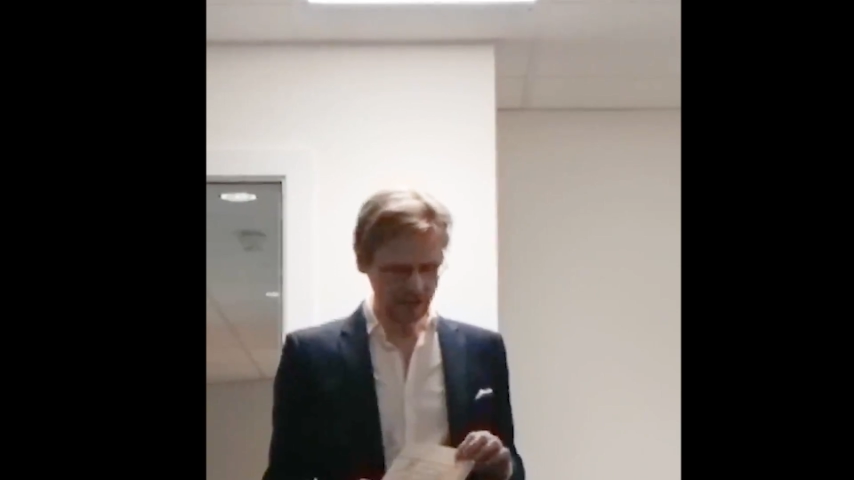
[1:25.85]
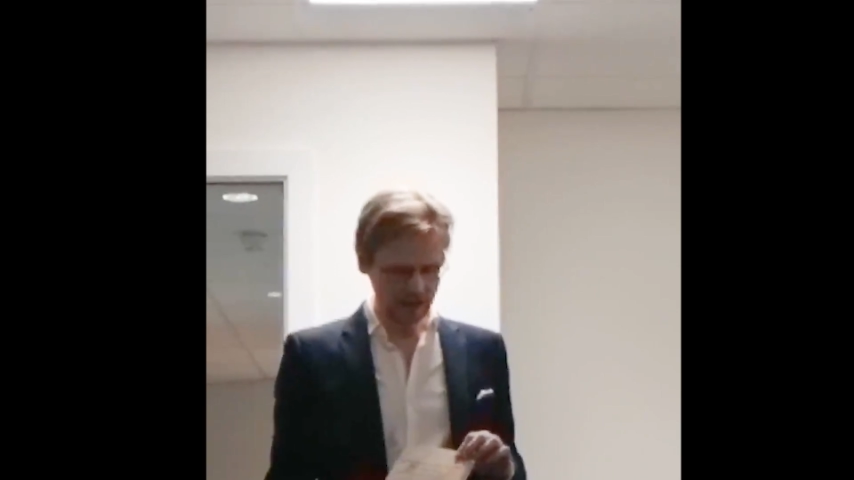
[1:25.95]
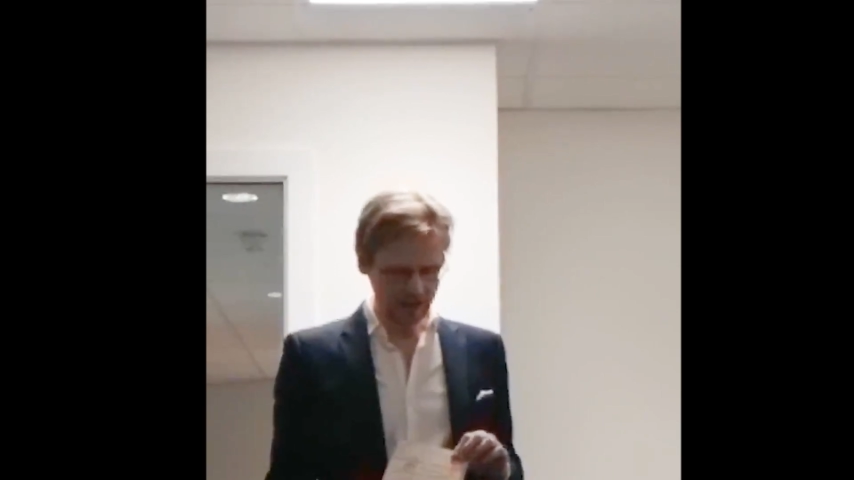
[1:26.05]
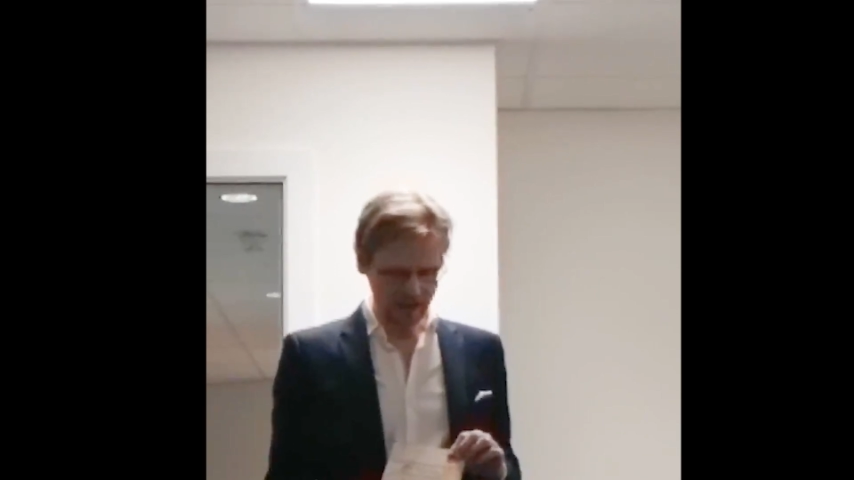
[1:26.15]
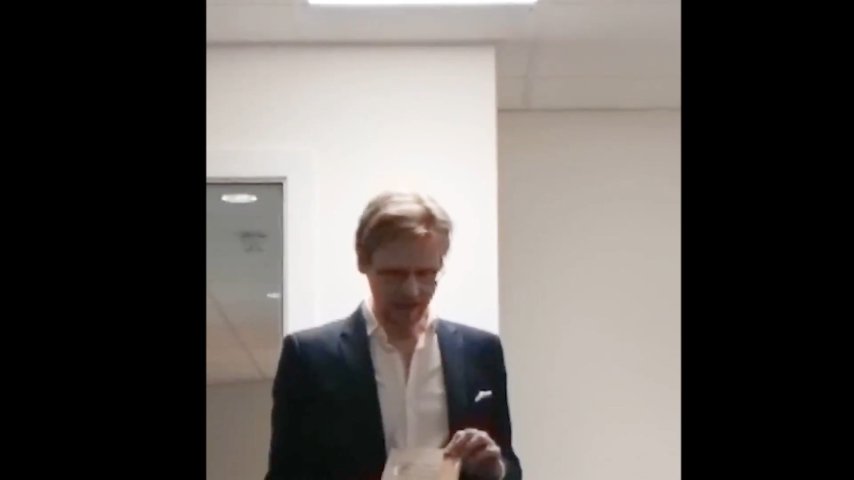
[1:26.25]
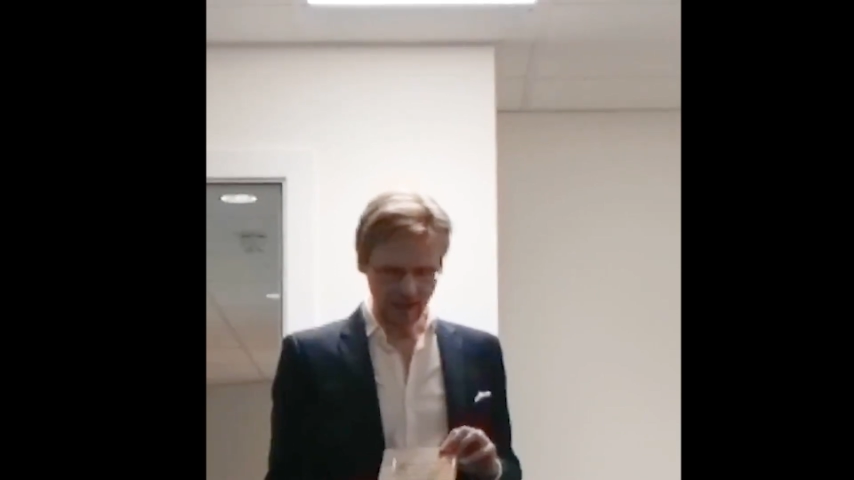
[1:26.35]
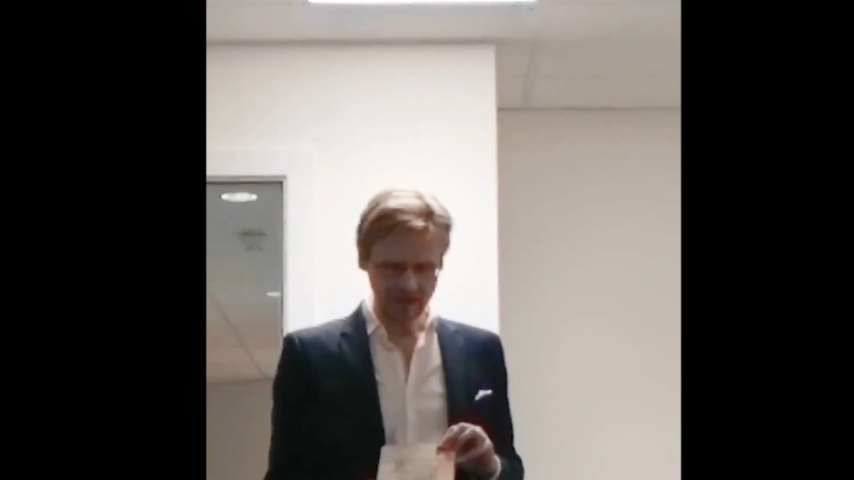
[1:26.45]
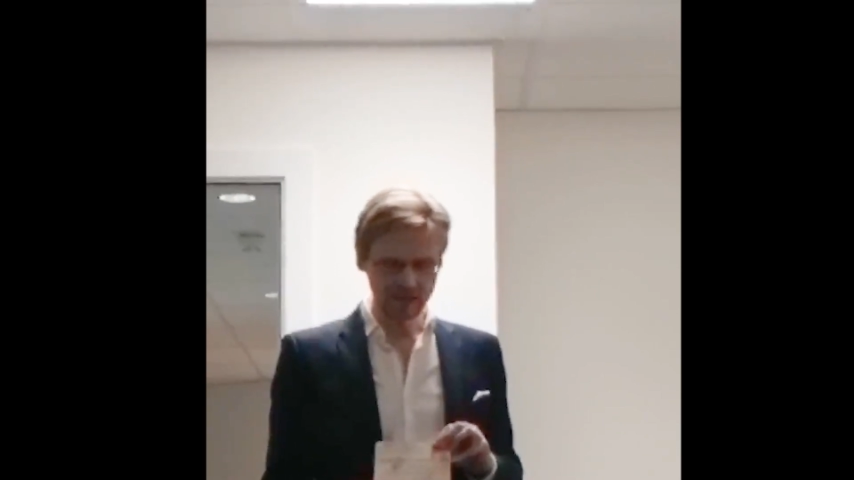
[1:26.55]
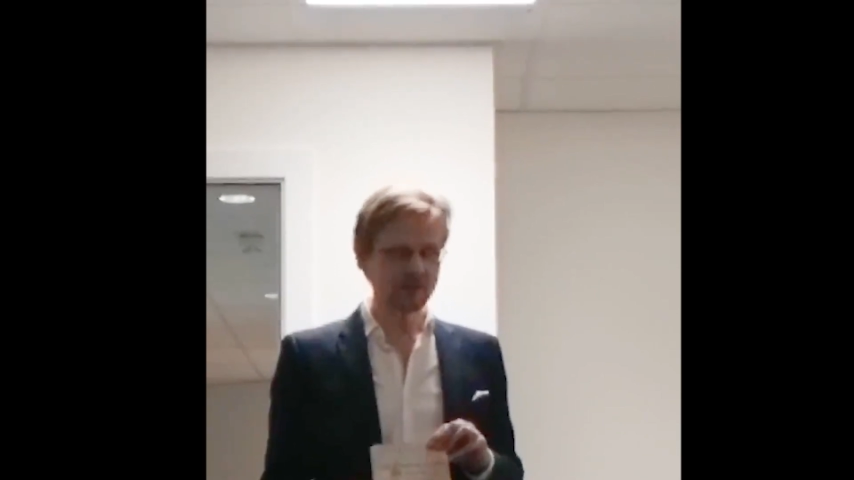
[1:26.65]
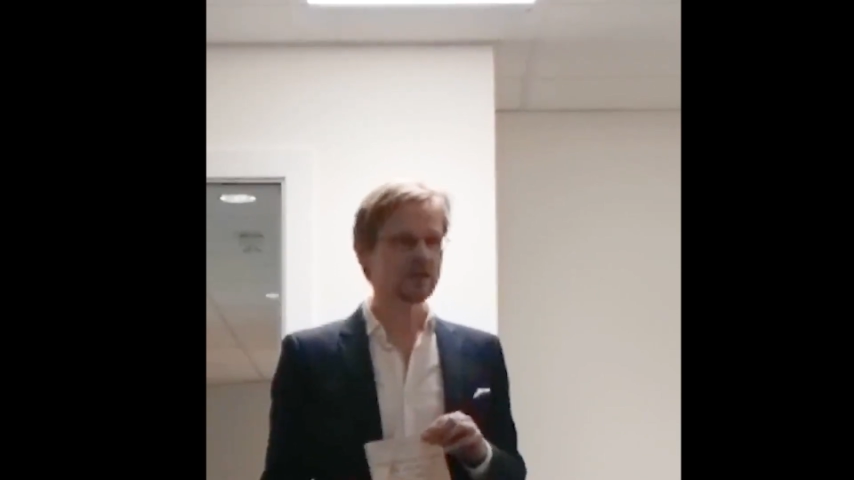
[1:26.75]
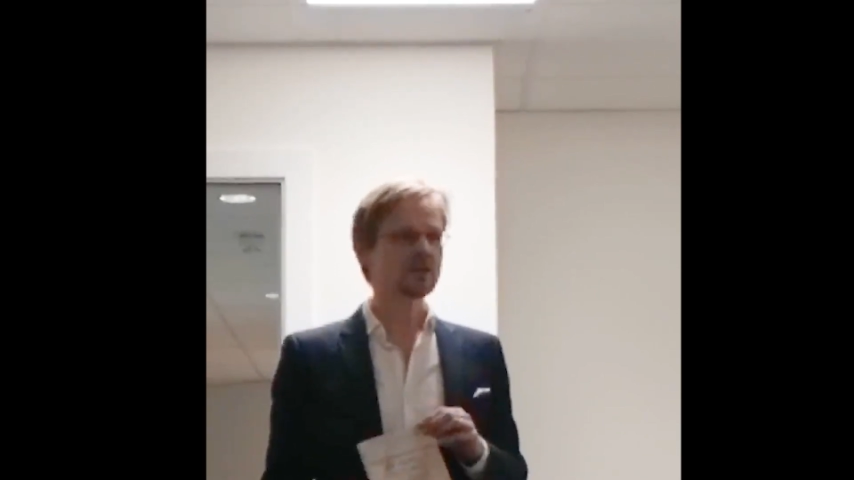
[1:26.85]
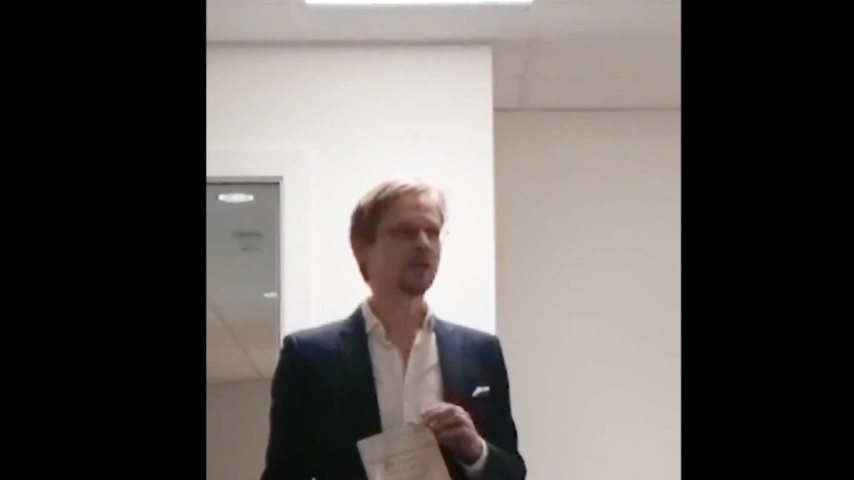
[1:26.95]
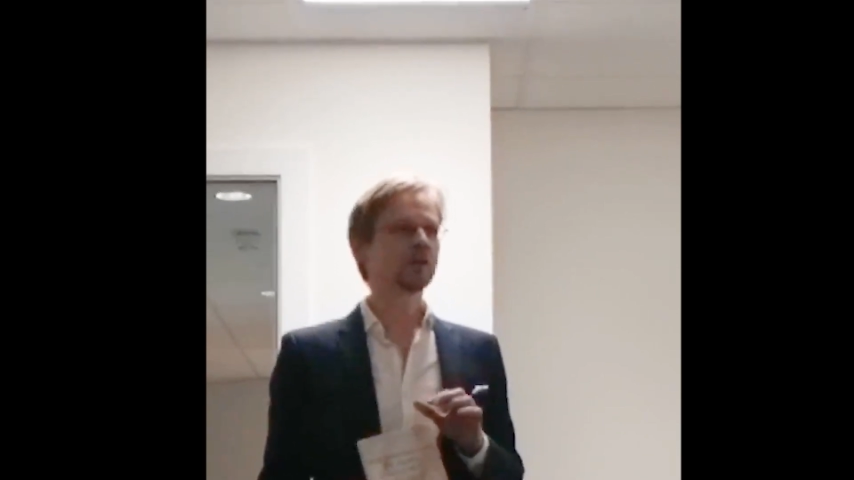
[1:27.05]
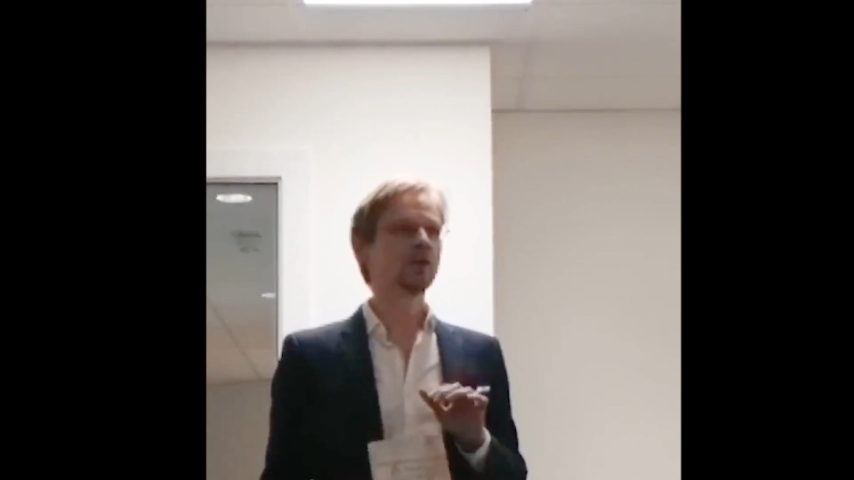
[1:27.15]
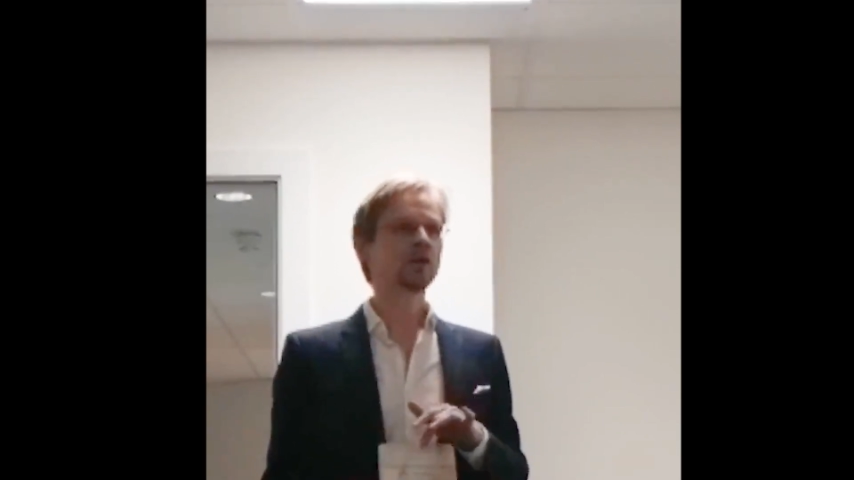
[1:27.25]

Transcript: in a series called